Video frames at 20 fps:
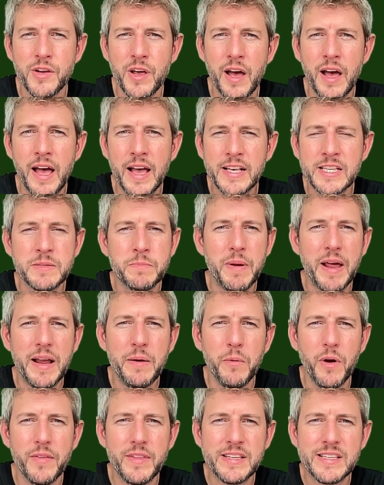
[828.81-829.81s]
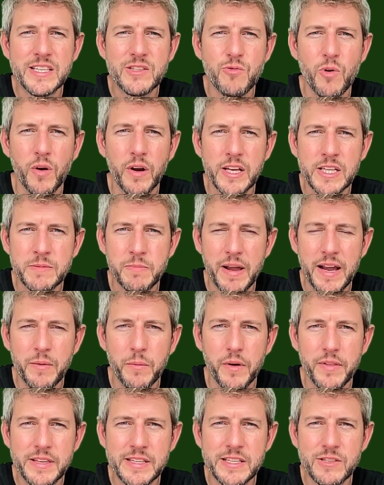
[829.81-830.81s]
explain why this is wrong, explain why
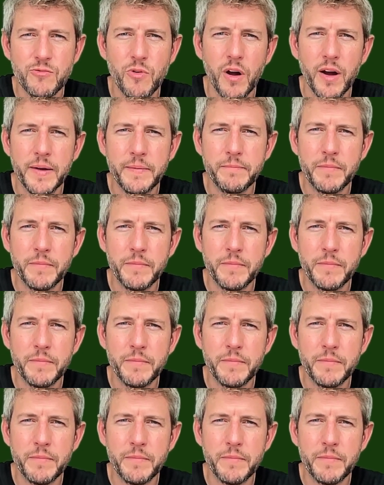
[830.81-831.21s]
this is right.